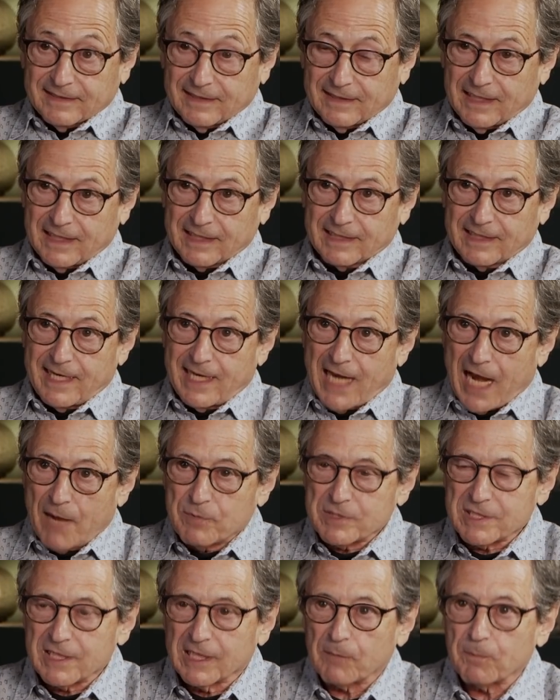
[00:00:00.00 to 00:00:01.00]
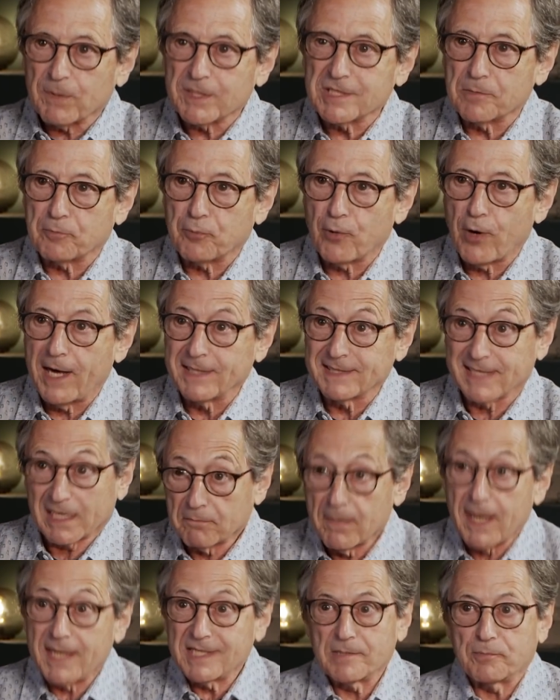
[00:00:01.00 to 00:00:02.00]
Again, I was a little bit surprised that
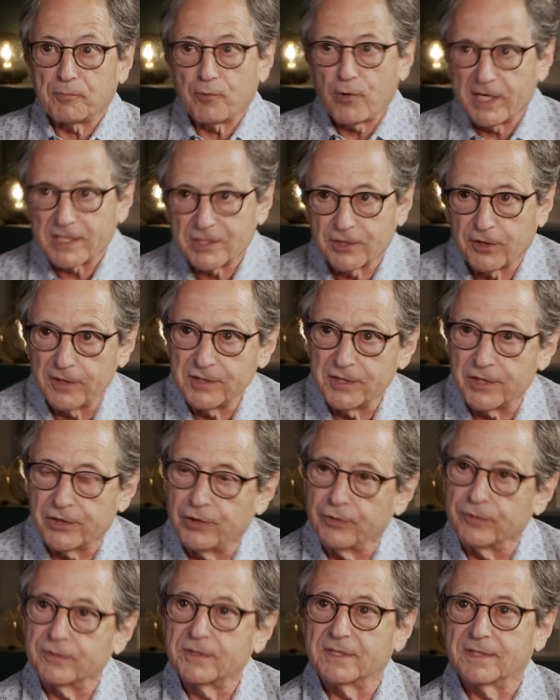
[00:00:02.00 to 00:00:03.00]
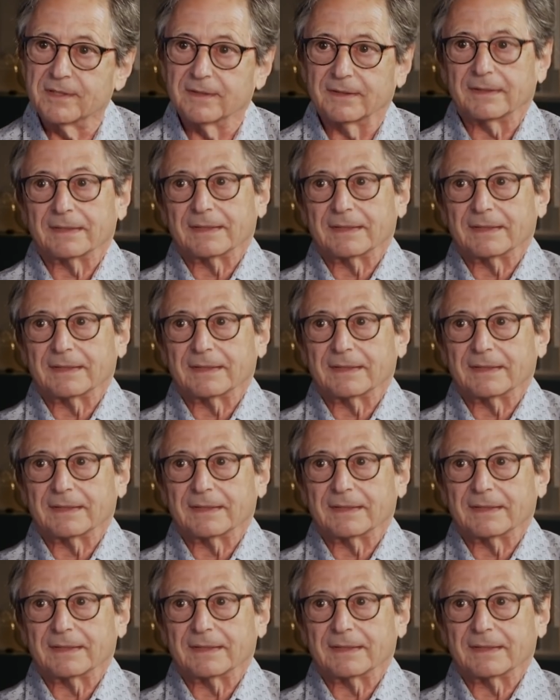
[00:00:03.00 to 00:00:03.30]
my surprise constitutes,